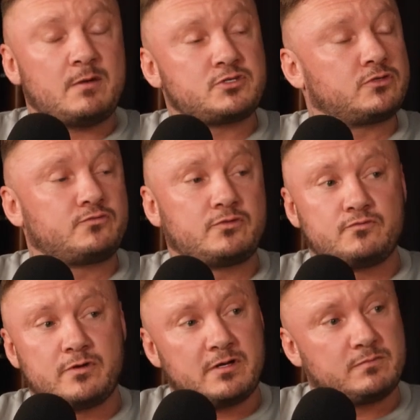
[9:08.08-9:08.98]
was a good
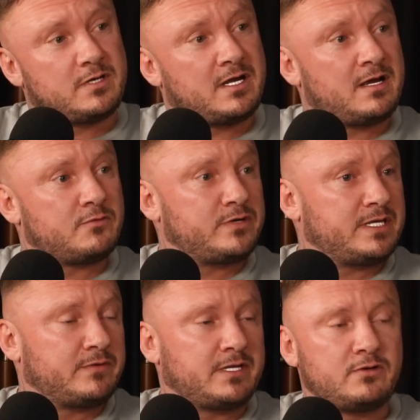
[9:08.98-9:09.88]
runner. Really,
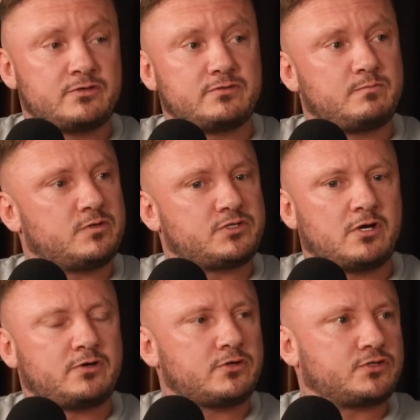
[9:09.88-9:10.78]
really good sort of
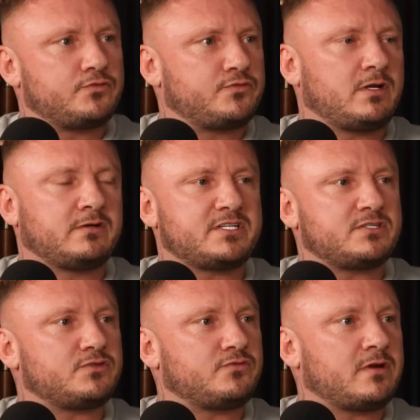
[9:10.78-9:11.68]
cross-country,
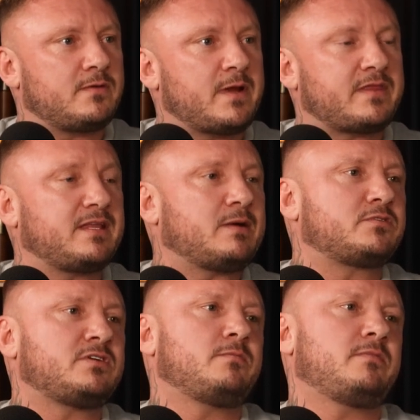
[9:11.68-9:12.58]
long-distance runner. I think that was
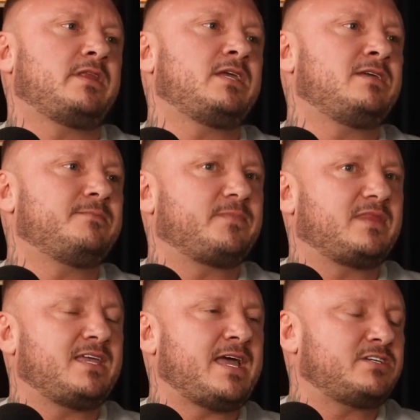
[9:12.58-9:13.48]
the
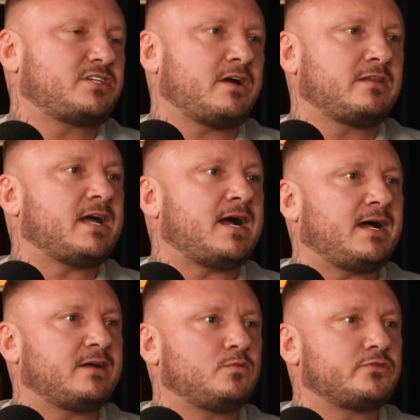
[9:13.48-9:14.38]
ace card that I
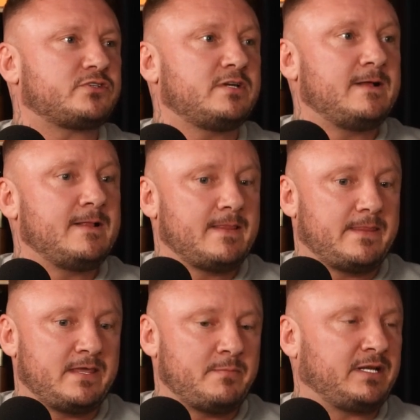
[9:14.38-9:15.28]
had, was
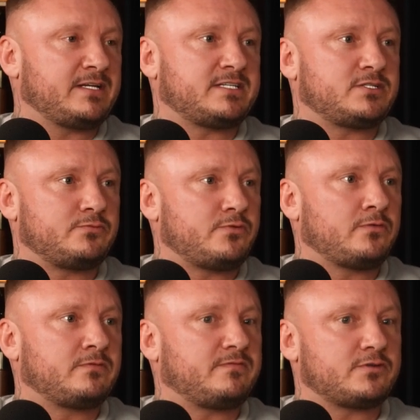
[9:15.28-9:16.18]
the ability to
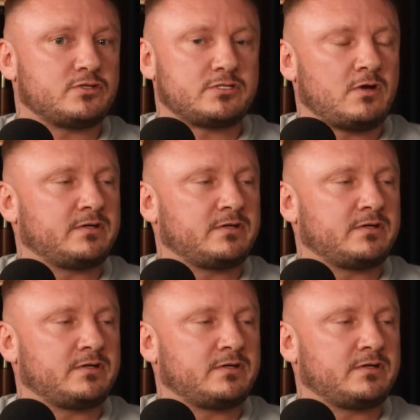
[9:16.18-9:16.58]
run for such long